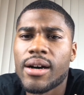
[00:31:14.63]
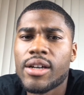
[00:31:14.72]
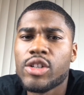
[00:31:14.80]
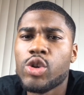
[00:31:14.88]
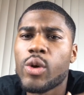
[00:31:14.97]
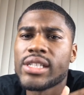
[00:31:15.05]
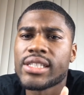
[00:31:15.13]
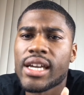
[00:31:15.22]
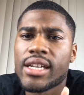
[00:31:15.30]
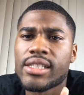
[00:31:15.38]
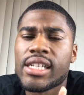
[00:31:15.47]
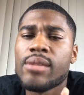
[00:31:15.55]

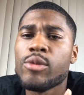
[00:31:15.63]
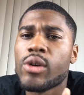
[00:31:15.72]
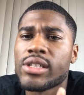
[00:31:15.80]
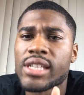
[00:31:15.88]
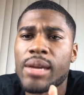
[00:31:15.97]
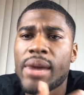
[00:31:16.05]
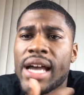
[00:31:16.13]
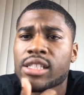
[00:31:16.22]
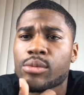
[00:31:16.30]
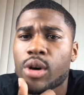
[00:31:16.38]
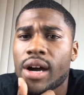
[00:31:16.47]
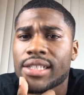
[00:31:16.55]
USA
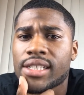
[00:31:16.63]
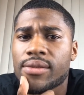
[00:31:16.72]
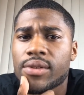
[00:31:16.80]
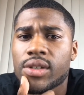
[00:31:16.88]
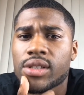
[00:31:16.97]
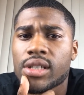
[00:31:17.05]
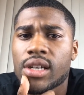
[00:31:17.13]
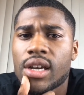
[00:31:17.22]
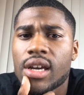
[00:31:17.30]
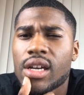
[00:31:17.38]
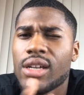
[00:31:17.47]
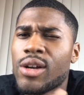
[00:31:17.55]
basketball activities.
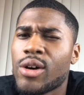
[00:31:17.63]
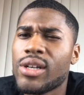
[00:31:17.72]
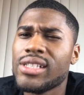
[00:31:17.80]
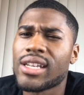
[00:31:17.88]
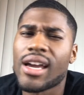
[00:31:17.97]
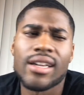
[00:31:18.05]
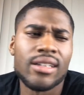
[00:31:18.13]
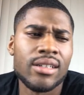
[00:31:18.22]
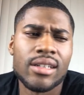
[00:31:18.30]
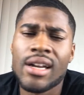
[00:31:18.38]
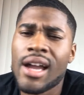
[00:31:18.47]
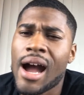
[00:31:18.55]
He's like,
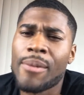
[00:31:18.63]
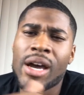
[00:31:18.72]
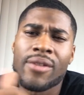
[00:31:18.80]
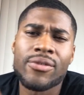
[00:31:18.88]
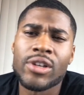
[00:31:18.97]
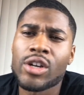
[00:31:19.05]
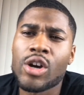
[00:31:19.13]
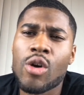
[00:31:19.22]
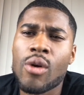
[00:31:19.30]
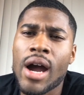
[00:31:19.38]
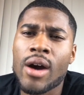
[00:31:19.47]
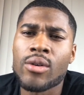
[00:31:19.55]
look, I'm not finna
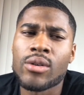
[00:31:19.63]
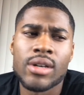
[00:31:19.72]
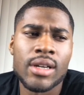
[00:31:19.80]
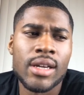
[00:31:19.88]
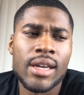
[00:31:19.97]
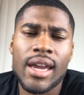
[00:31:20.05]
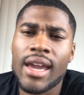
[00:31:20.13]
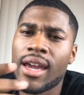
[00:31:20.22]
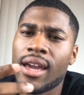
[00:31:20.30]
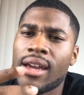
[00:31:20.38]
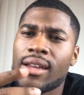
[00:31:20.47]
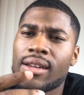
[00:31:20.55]
go out
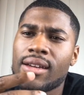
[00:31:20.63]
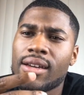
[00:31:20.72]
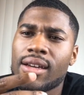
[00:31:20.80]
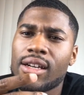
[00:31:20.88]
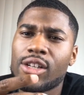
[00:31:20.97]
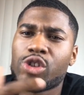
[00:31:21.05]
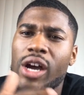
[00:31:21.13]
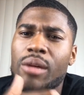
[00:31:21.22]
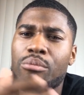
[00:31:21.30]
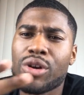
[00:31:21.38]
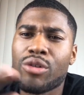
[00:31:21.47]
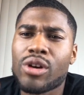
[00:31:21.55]
and try to
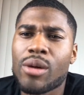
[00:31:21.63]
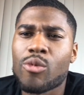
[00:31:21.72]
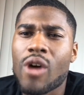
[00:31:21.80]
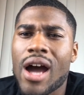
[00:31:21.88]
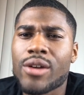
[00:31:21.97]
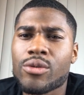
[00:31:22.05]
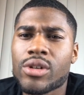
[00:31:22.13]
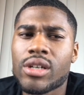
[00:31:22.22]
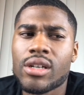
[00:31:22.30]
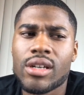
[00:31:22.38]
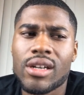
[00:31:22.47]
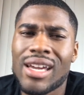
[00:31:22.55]
build
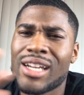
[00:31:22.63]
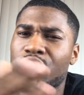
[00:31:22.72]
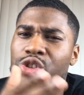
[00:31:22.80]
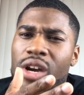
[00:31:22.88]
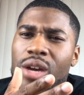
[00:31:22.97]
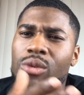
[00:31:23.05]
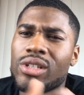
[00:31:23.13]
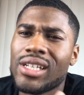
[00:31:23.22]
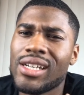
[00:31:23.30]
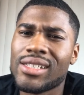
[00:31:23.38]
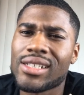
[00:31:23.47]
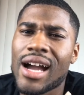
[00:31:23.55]
camaraderie and train with
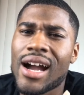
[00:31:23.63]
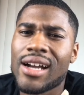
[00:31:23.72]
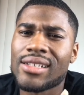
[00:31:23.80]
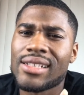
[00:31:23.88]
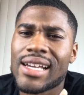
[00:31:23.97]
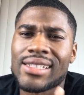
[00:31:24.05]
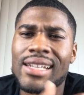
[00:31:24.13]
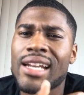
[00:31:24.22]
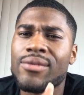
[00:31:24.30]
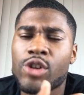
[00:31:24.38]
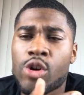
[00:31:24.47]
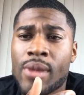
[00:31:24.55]
these guys that's not
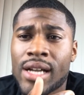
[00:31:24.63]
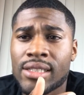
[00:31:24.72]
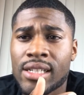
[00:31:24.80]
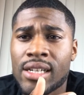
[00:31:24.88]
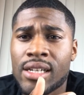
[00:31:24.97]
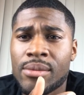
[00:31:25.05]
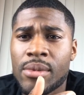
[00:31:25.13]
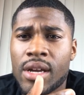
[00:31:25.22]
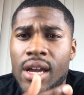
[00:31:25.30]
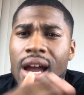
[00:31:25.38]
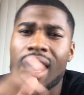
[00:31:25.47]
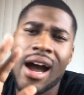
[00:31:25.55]
even on my team.
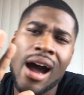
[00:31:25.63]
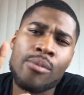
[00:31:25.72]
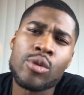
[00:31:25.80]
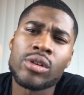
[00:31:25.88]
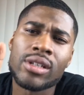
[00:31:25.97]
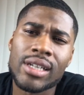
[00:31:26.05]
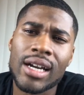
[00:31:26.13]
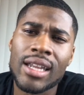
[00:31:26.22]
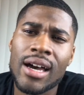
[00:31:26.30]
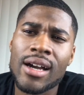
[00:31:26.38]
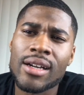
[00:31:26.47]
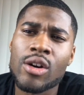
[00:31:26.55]
I'm going to
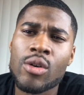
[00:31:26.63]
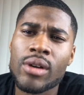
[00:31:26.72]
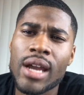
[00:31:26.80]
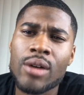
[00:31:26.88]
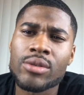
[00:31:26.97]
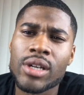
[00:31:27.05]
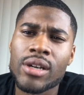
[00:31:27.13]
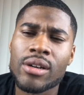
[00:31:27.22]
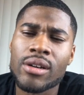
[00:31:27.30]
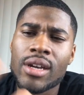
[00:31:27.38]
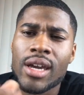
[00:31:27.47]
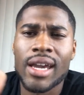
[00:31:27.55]
decline going out
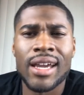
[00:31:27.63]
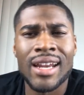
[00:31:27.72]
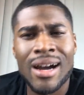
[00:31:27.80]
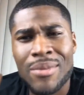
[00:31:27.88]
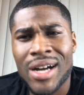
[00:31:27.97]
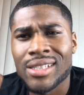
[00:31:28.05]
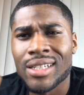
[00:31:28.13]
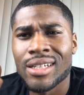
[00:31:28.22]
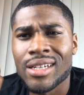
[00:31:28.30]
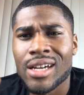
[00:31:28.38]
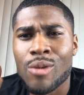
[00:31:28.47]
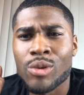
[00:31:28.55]
there, and I'm about to
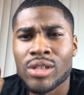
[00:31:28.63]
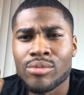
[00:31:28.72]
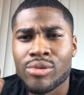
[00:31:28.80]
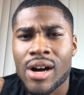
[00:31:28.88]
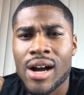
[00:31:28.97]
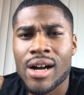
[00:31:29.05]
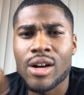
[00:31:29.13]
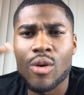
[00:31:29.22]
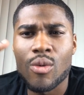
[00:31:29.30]
link up with LeBron,